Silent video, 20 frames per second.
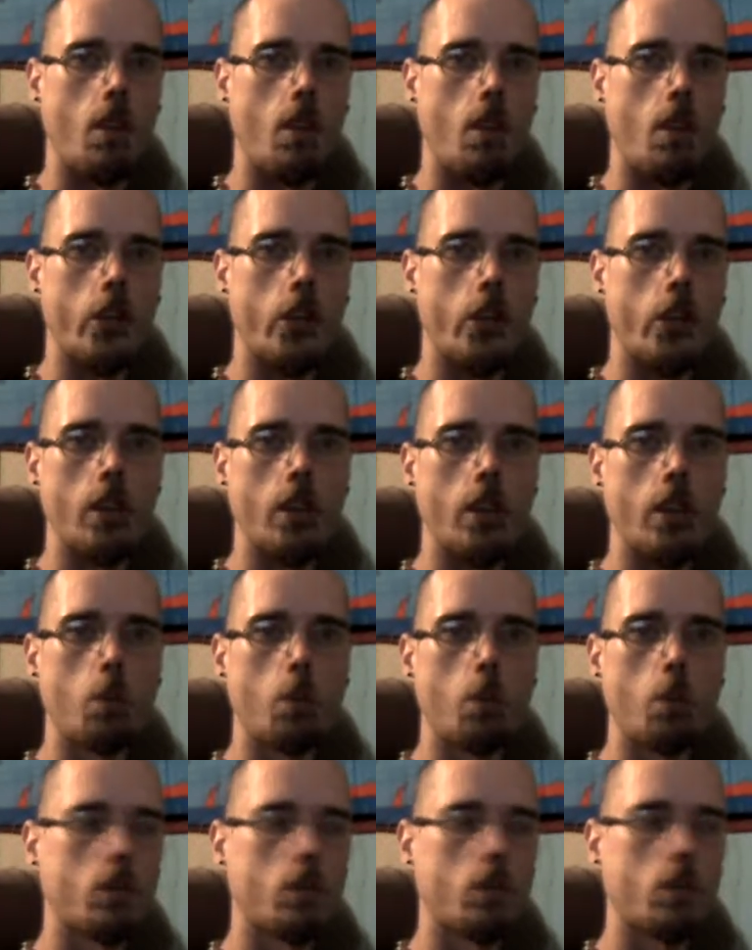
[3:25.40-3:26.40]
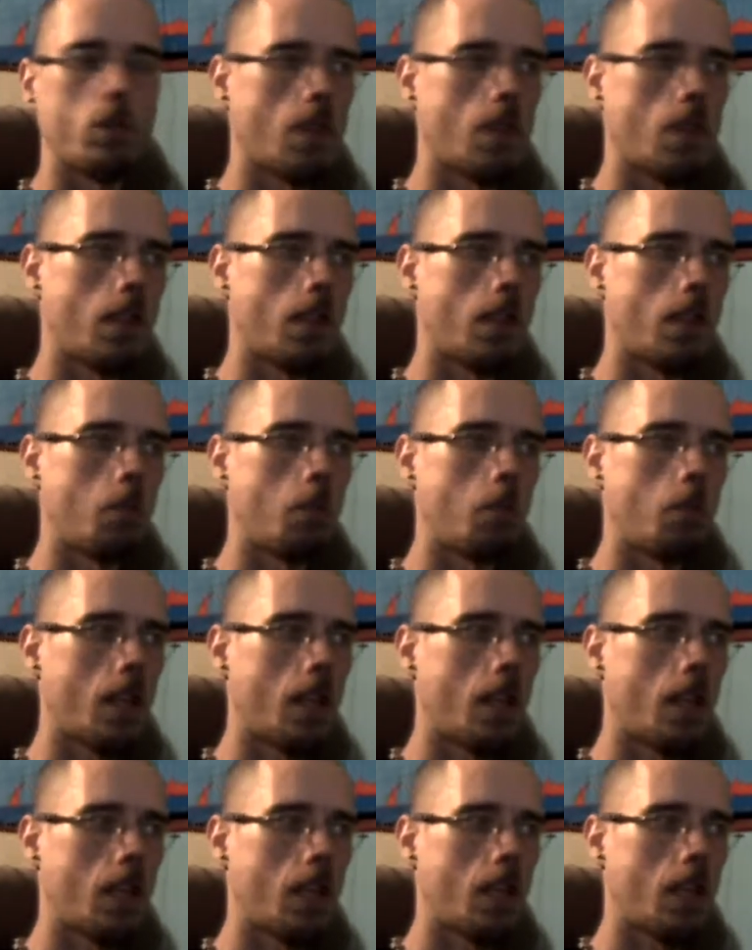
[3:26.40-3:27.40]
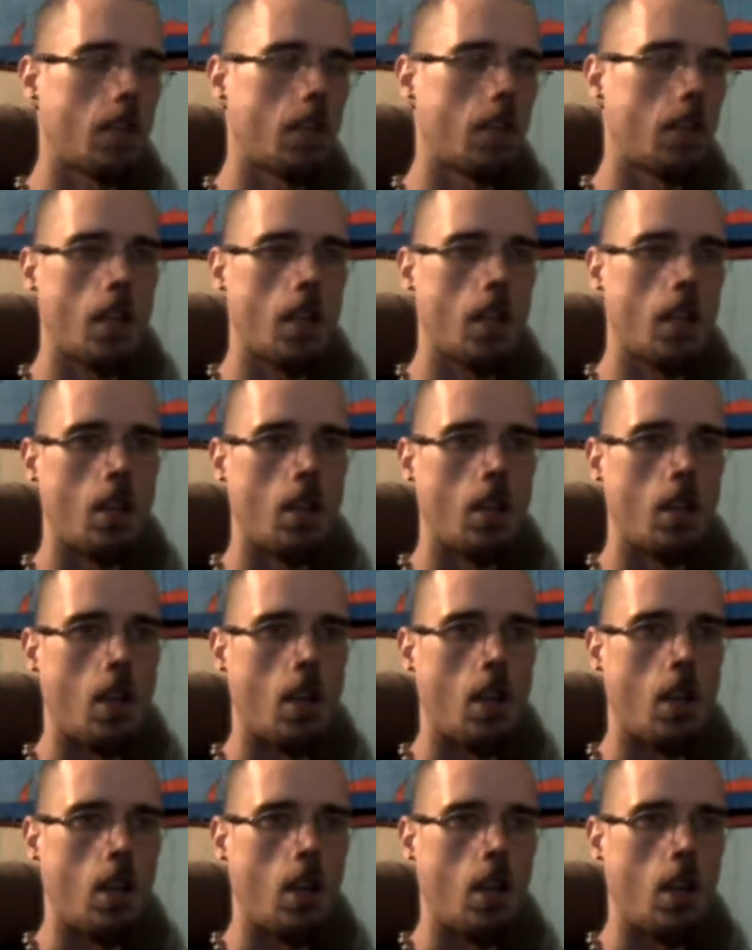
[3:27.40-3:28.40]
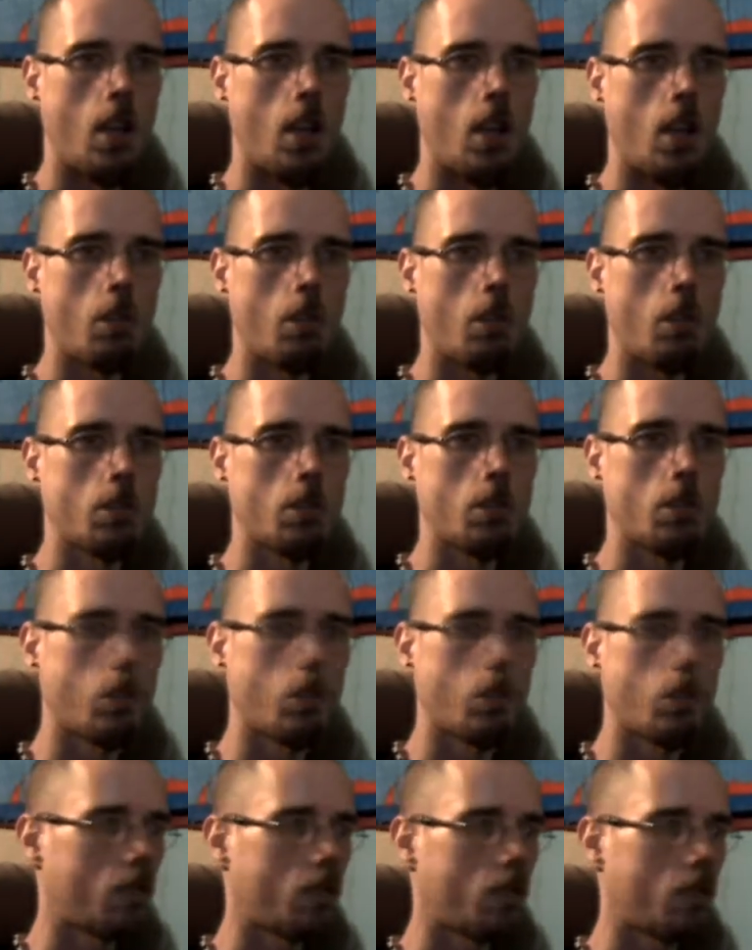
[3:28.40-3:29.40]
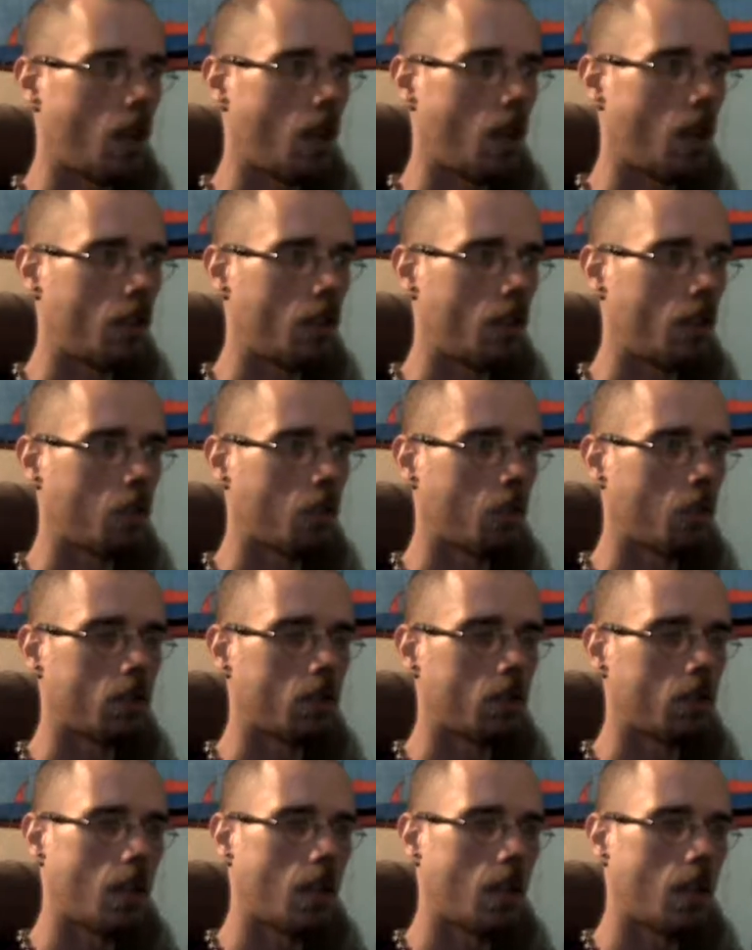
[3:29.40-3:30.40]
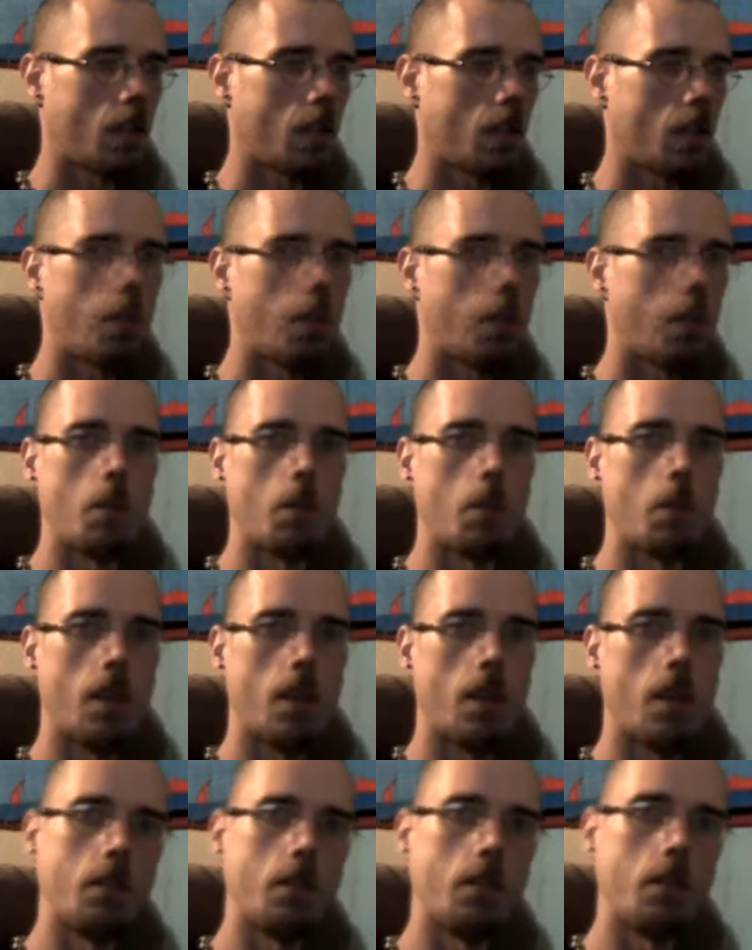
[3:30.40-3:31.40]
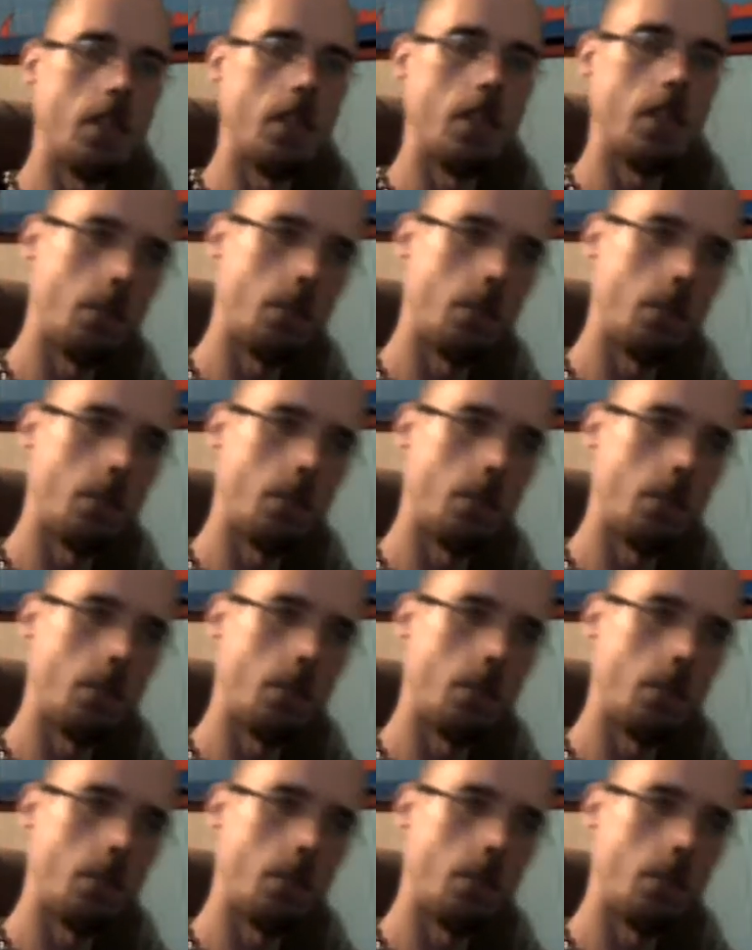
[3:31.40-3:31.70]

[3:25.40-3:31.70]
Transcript: and you're not supposed to tell anybody anything. He wasn't ever supposed to tell anybody about it, and if he did, he